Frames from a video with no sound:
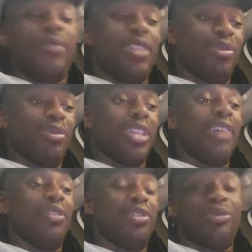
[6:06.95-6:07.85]
He was
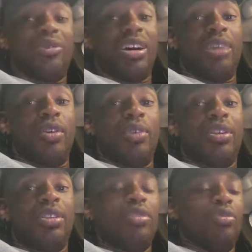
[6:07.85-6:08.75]
having a
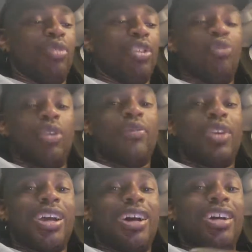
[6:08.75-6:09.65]
moment, which one of you
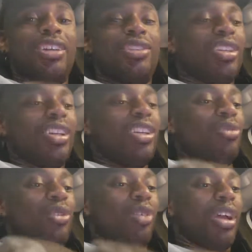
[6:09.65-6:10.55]
guys
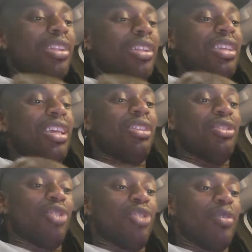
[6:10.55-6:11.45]
was right, saying he's
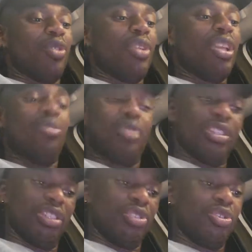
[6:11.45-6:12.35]
a drama queen,
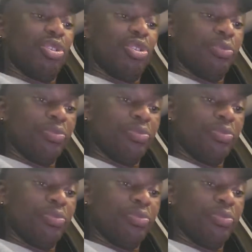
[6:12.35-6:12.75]
which is true,